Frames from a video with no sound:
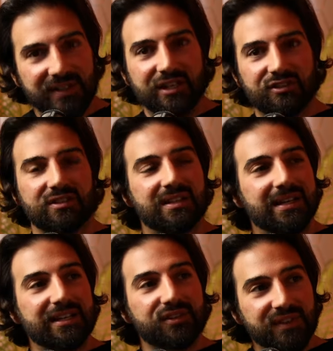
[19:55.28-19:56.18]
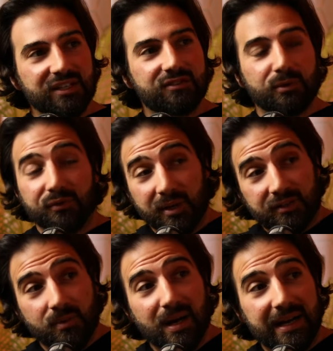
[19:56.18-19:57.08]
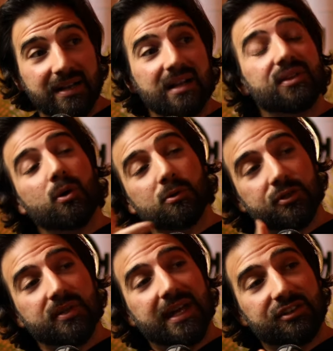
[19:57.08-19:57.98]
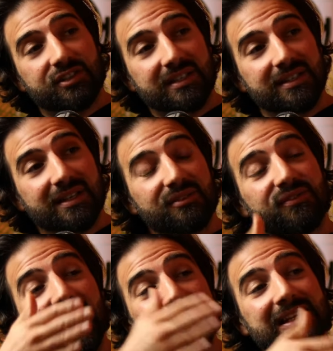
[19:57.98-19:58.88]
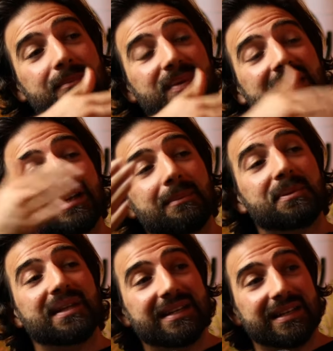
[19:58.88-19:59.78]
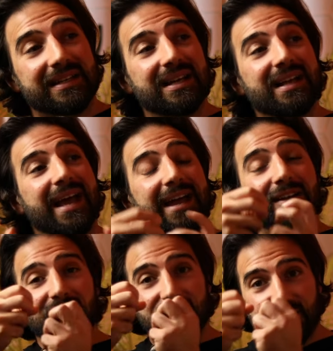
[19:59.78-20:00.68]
finished. It is finished, referring to what? The old creation finally being completed and us